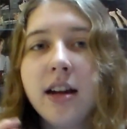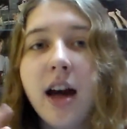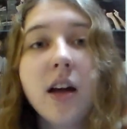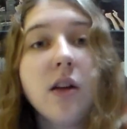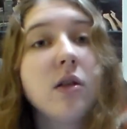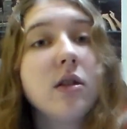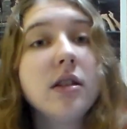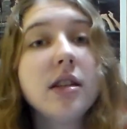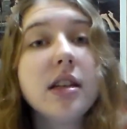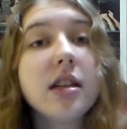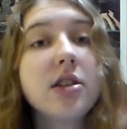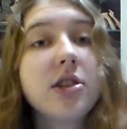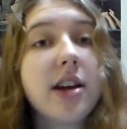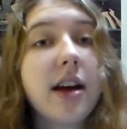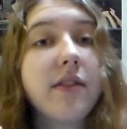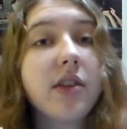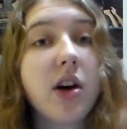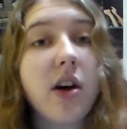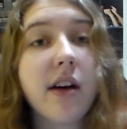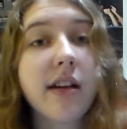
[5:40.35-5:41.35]
not only did
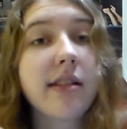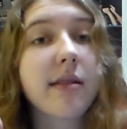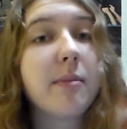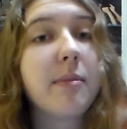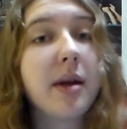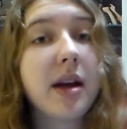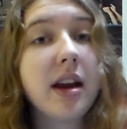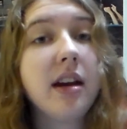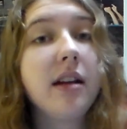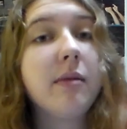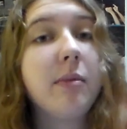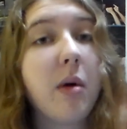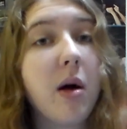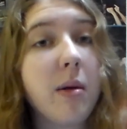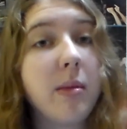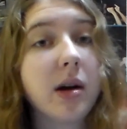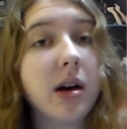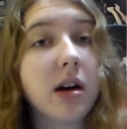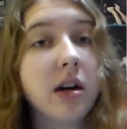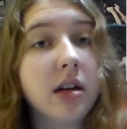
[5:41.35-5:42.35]
she have an awesome painting of
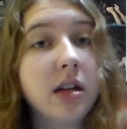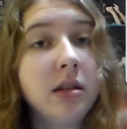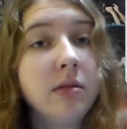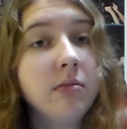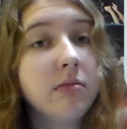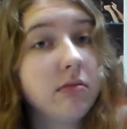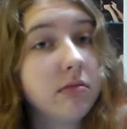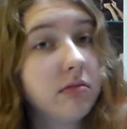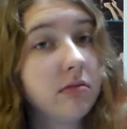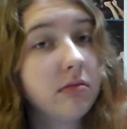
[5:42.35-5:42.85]
Paul McCartney,